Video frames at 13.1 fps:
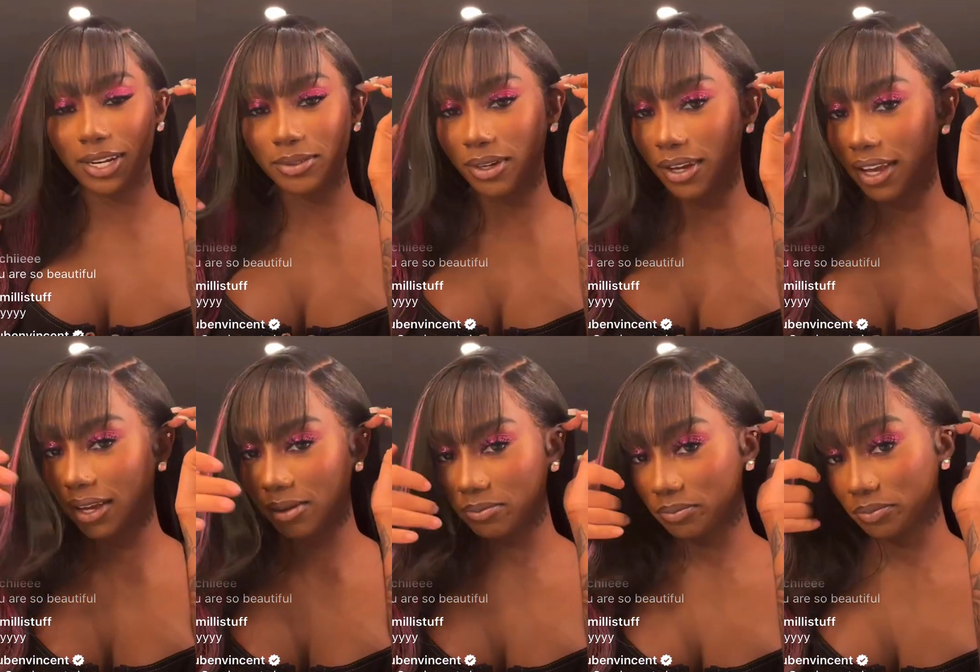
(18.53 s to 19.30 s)
Bad
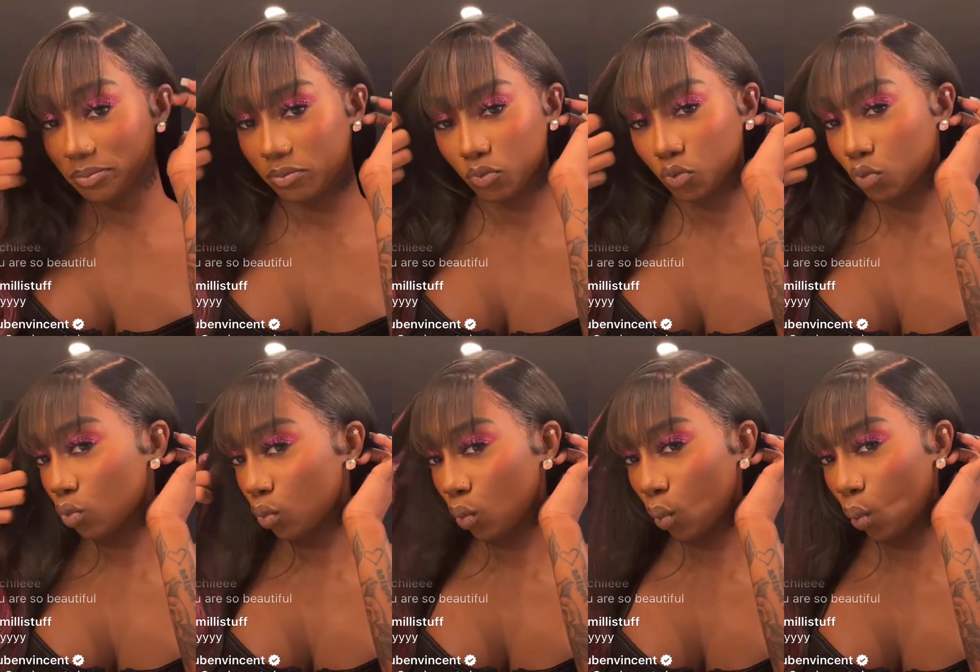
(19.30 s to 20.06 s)
bitches tuck
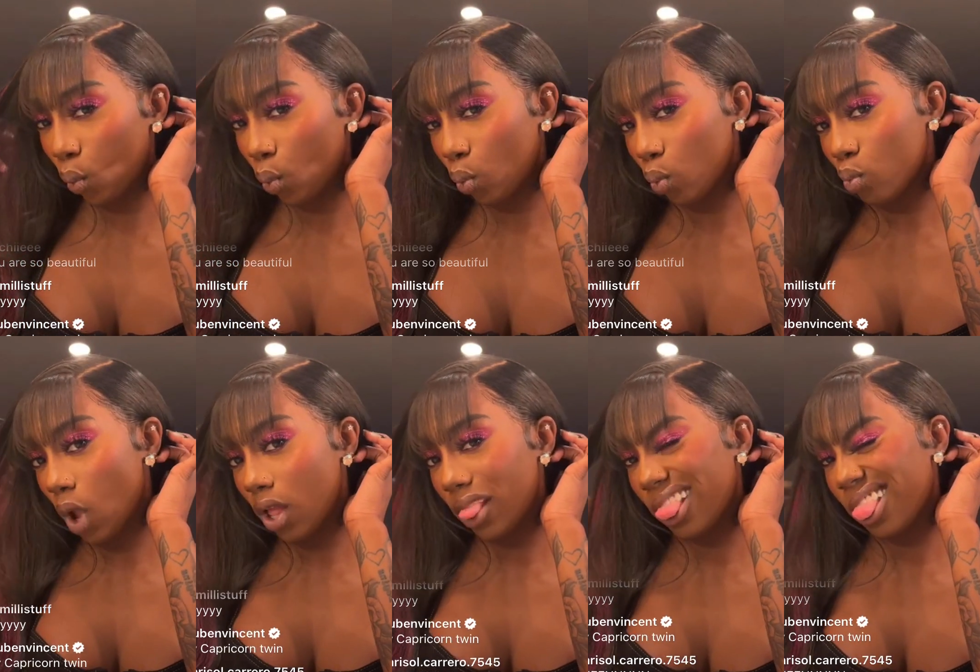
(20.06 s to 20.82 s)
their hair,
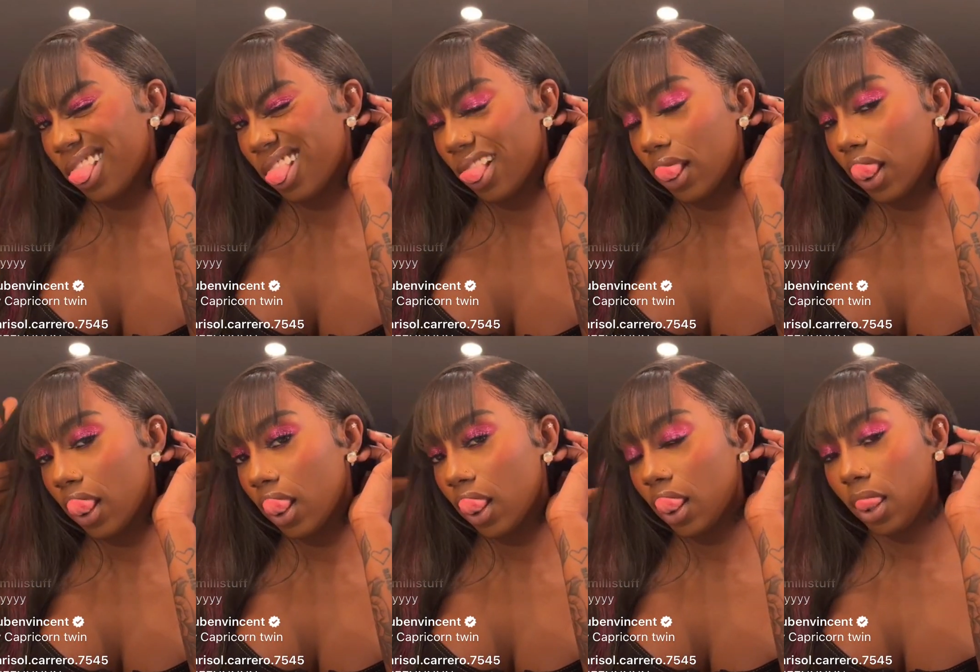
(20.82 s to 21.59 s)
okay?
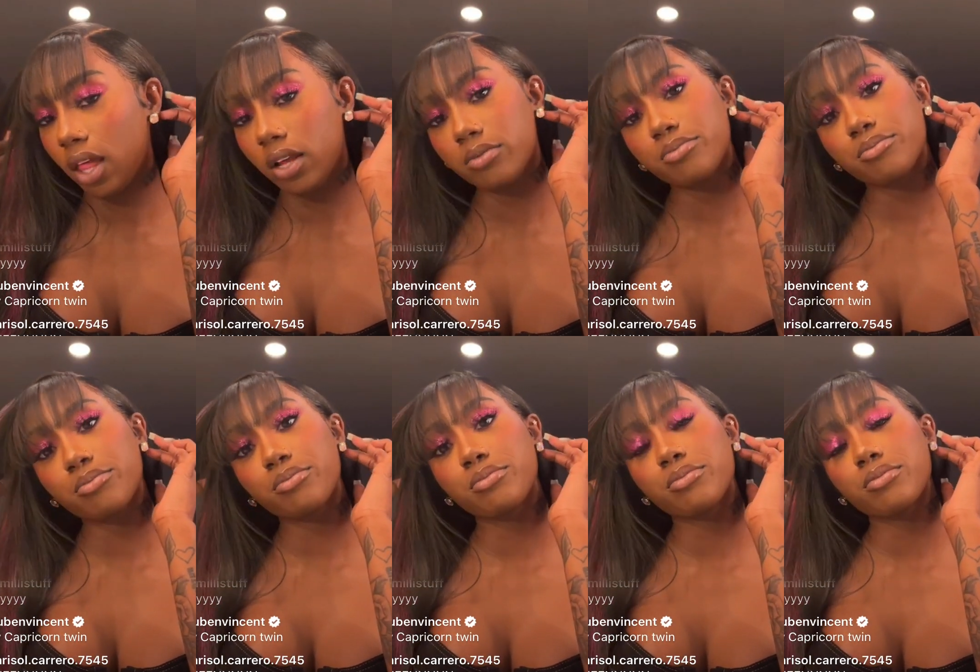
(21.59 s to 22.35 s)

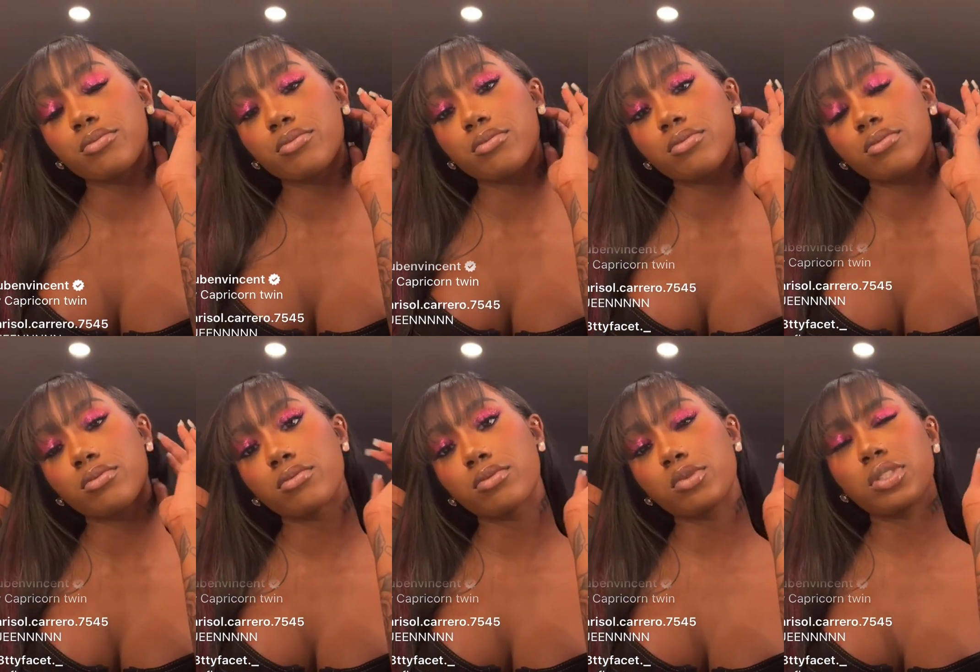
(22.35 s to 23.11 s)
Oh, I need the back
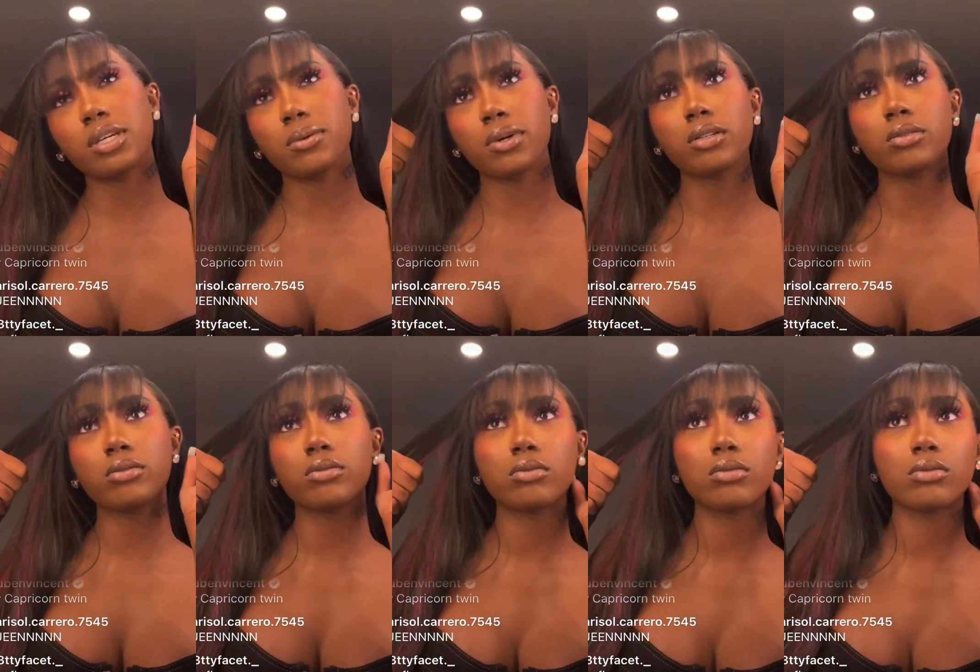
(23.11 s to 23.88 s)
for it behind this
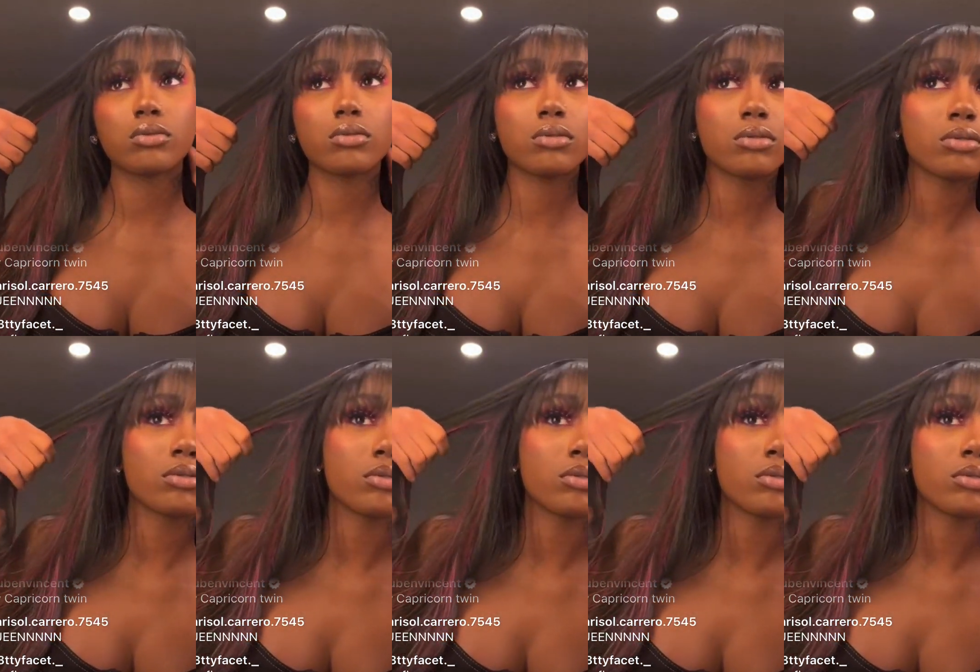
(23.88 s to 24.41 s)
uh,